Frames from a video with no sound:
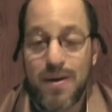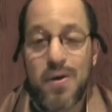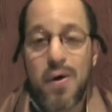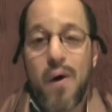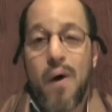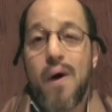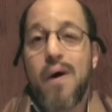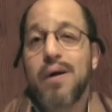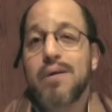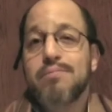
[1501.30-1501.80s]

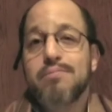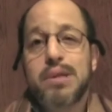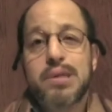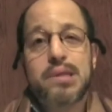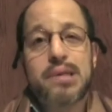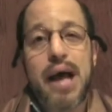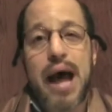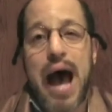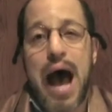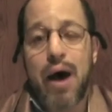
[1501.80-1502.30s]
All
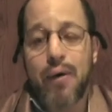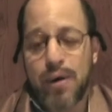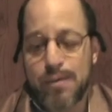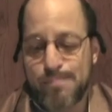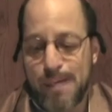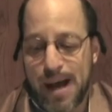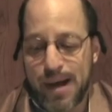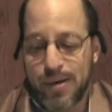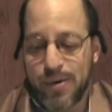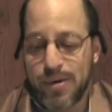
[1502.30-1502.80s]
Mr.
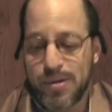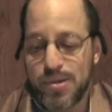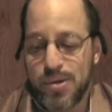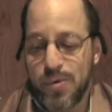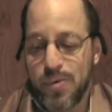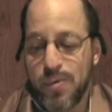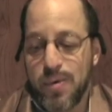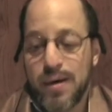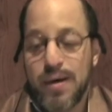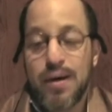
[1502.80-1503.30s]
Auerbach could
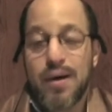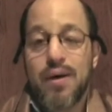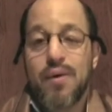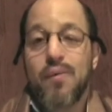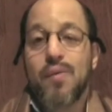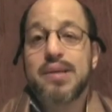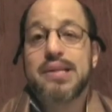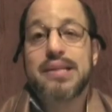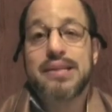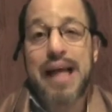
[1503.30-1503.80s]
do
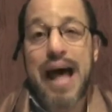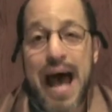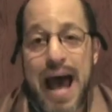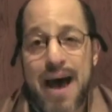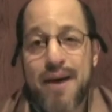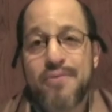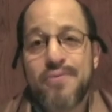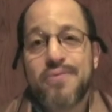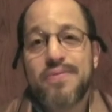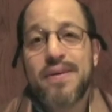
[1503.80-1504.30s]
was
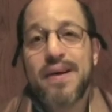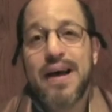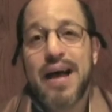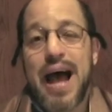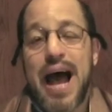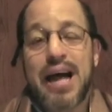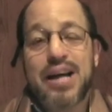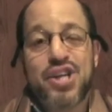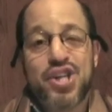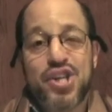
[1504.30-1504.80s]
laugh
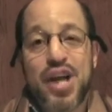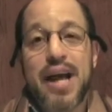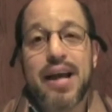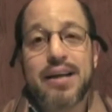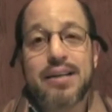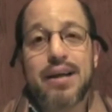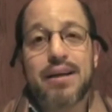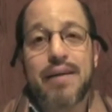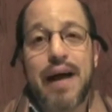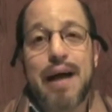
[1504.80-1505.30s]
and
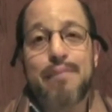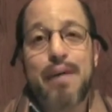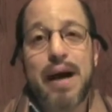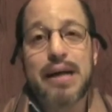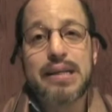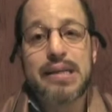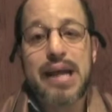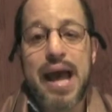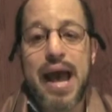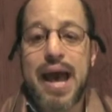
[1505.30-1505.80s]
shake the
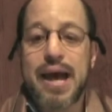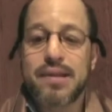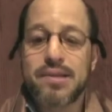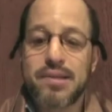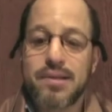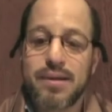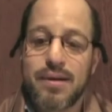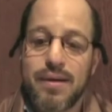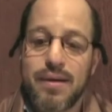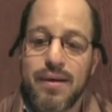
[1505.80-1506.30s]
rabbi's hand.
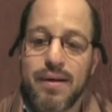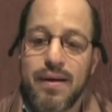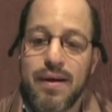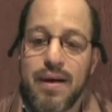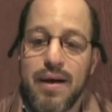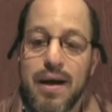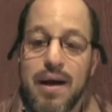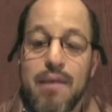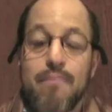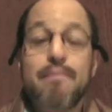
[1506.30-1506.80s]

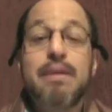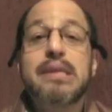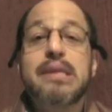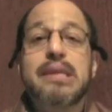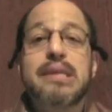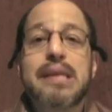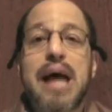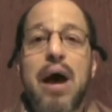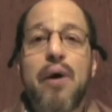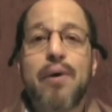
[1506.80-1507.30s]

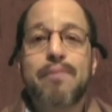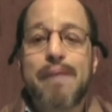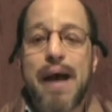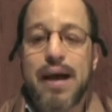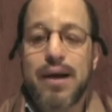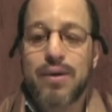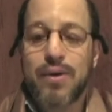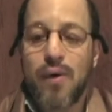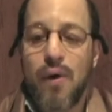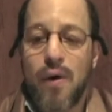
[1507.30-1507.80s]
Mrs.
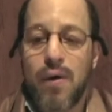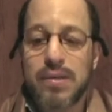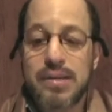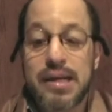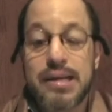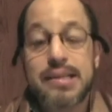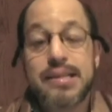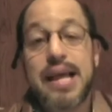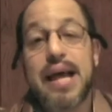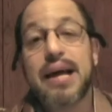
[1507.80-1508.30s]
Auerbach called,
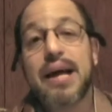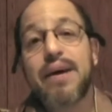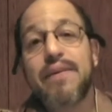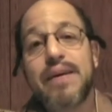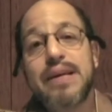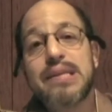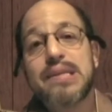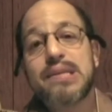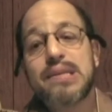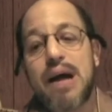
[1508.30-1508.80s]
dinner
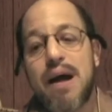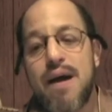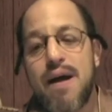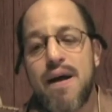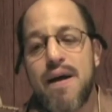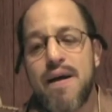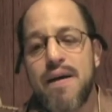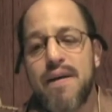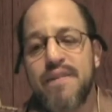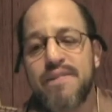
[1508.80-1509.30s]
is
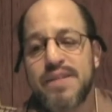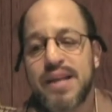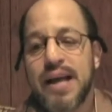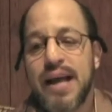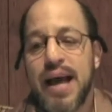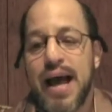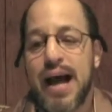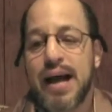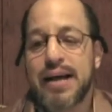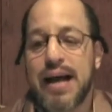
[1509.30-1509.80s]
served,
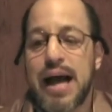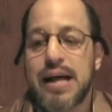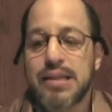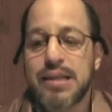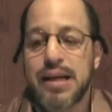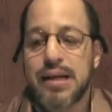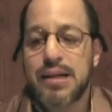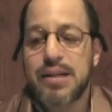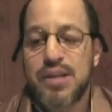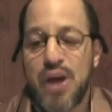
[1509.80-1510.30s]
and got
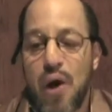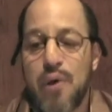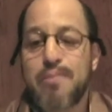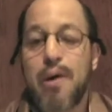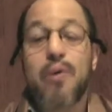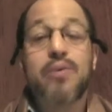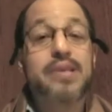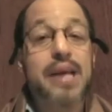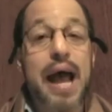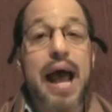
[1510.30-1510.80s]
little
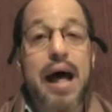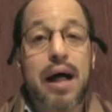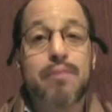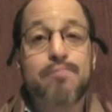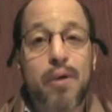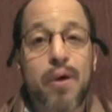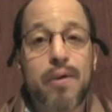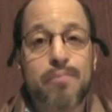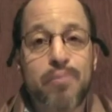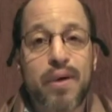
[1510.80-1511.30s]
Yomo to
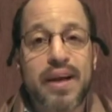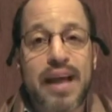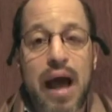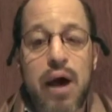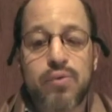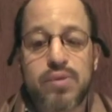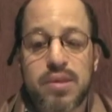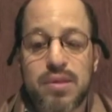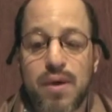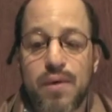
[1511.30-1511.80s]
help her bring
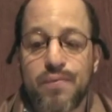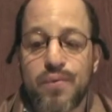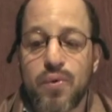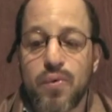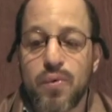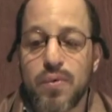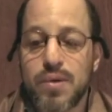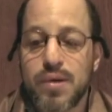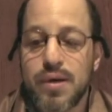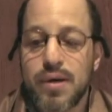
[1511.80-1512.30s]
out the
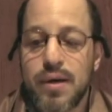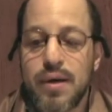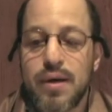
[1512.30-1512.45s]
food.